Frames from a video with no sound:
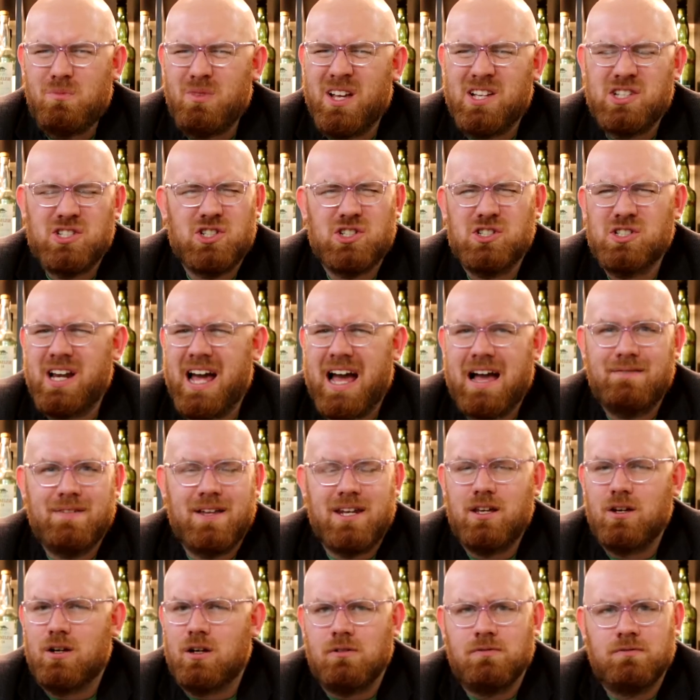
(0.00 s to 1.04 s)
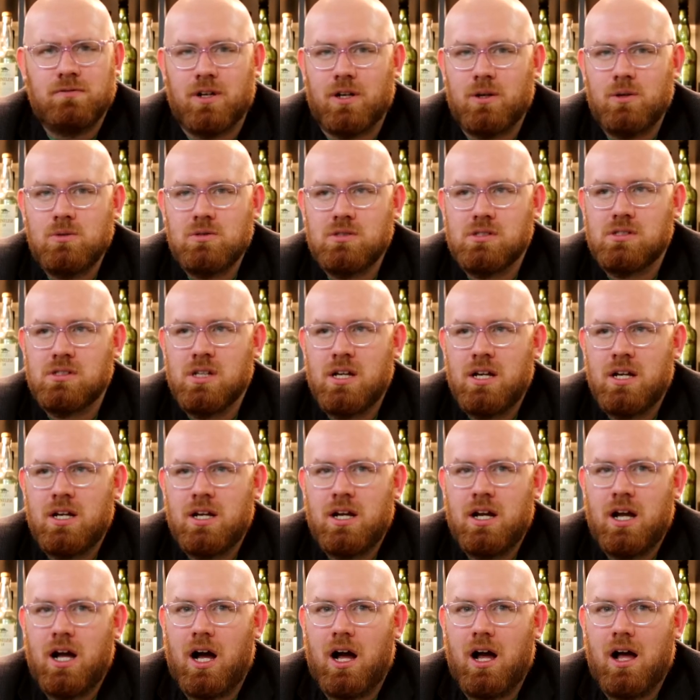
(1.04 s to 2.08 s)
It doesn't have any off notes.
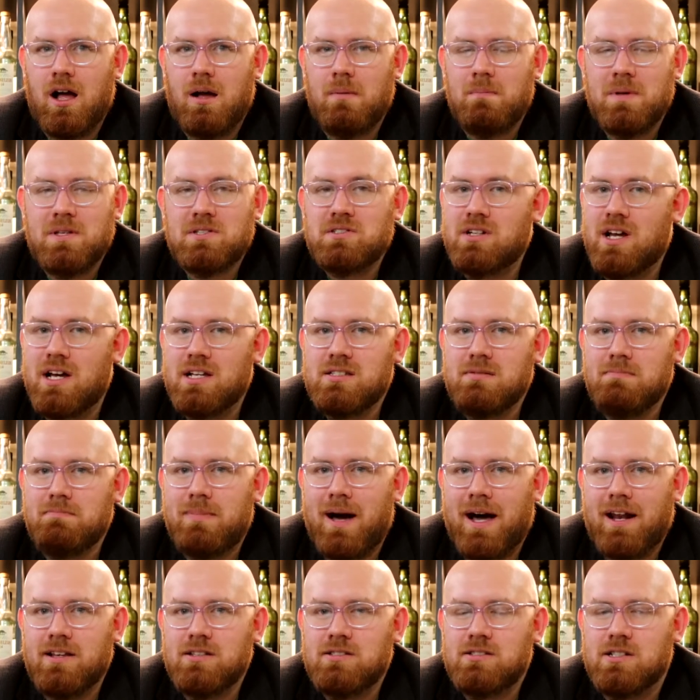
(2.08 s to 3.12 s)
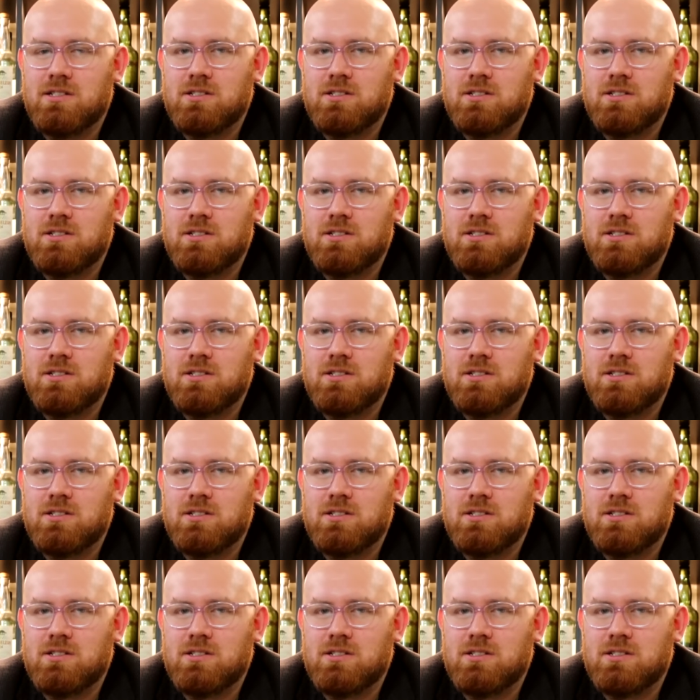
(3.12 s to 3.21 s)
It's nice and balanced.